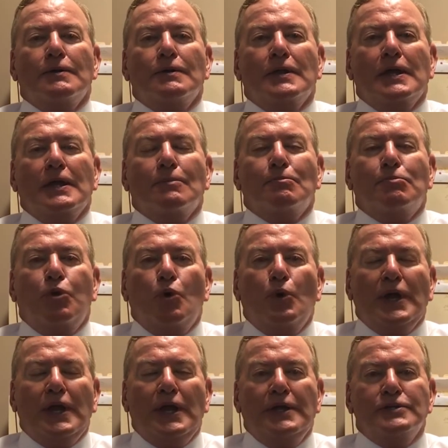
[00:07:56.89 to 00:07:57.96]
the
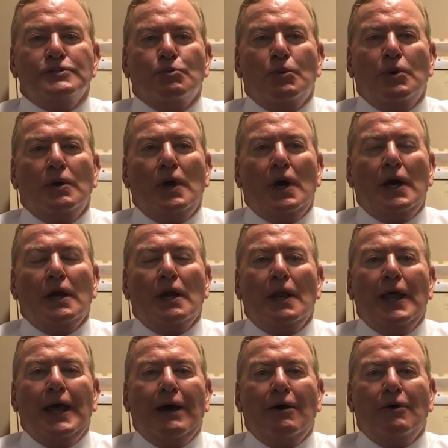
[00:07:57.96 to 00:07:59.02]
employees were not
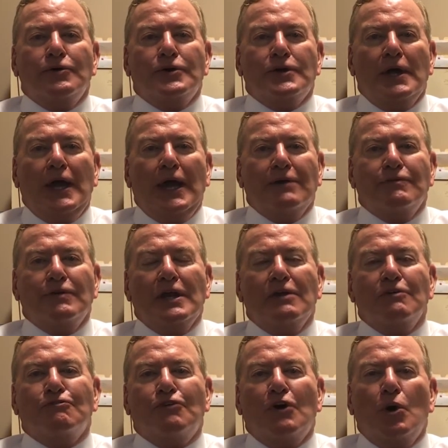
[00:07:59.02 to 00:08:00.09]
allowed to have any
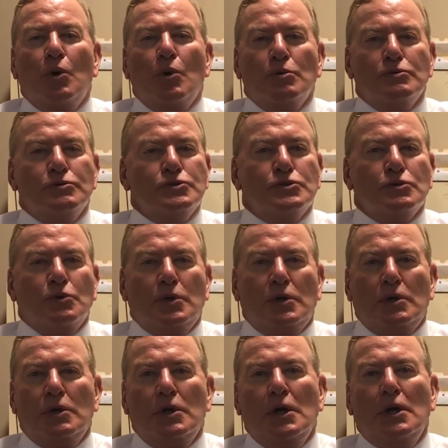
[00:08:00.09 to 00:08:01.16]
phones or